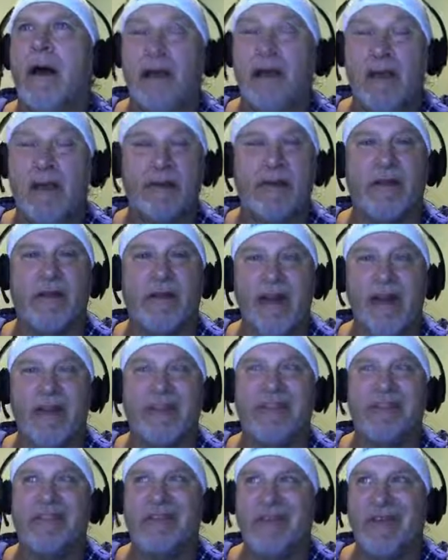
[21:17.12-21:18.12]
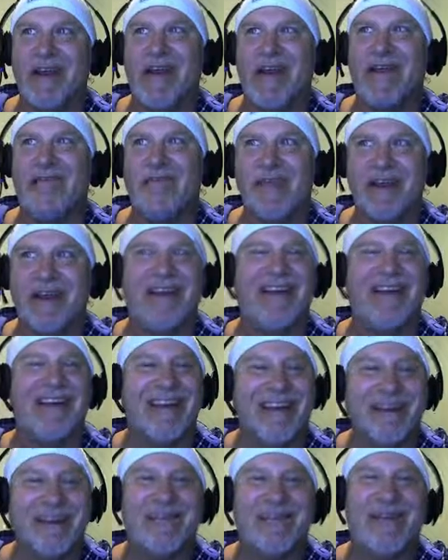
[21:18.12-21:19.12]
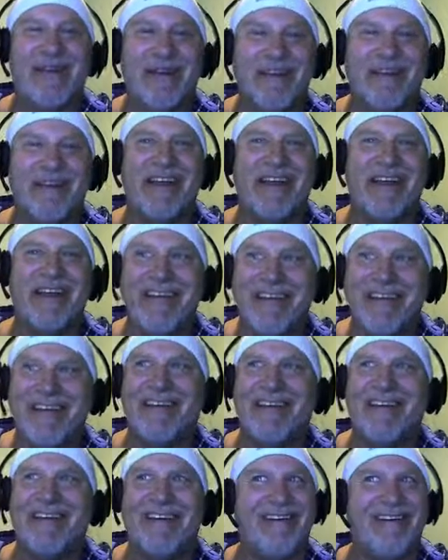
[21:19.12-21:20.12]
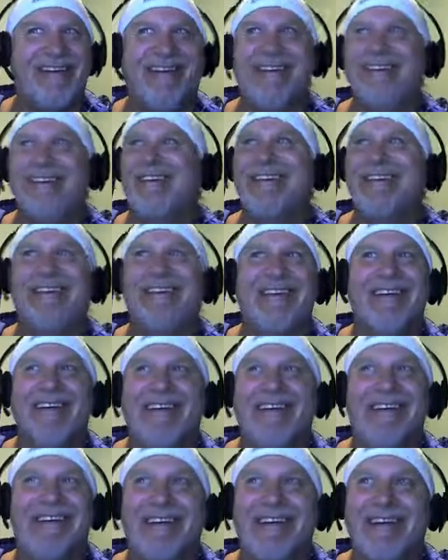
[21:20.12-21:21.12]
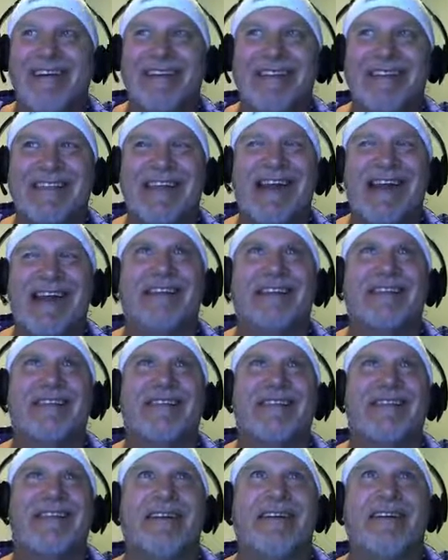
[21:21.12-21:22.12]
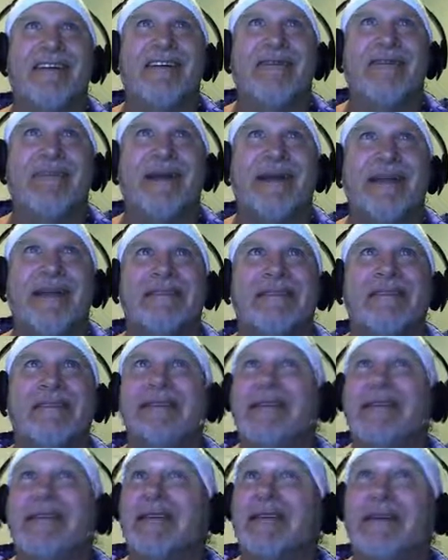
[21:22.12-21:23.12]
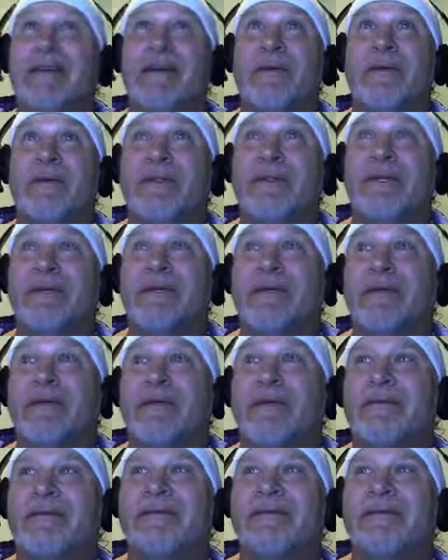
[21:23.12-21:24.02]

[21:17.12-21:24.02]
Even the layers of ink play like a movie. These guys are good, man. They're good at what they do.